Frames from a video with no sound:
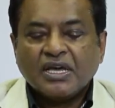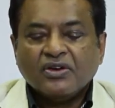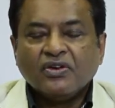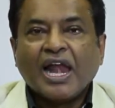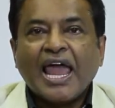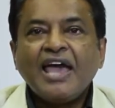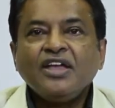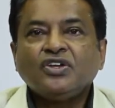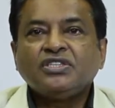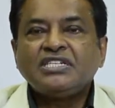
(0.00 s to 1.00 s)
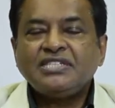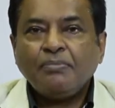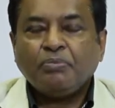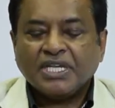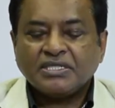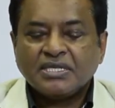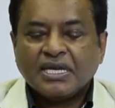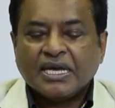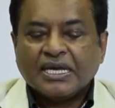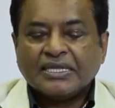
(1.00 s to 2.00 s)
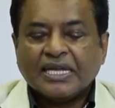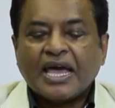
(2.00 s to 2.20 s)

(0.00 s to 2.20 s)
relying on the template that